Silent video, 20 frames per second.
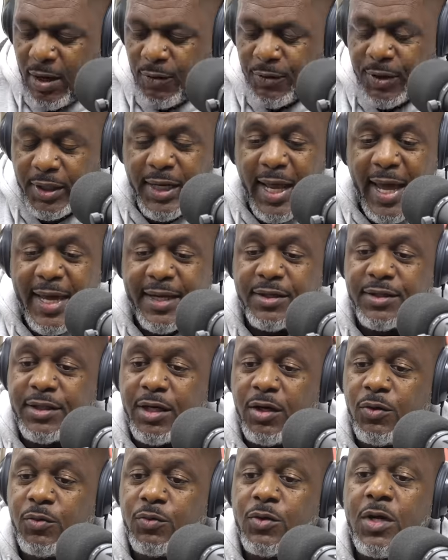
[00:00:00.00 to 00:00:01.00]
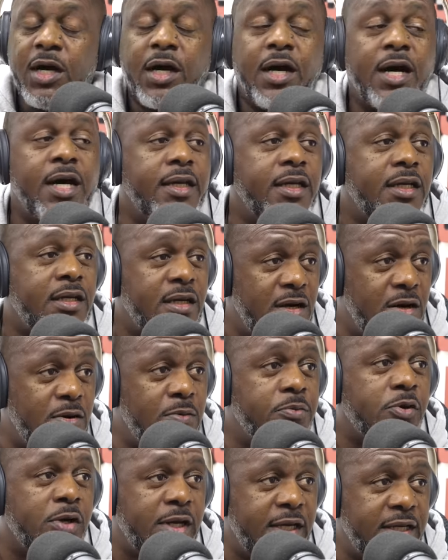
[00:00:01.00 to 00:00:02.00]
I, on a lighter note,
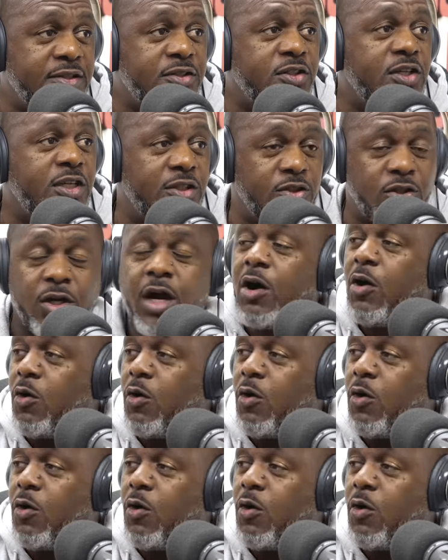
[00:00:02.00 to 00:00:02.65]
Honeykomb Brazy is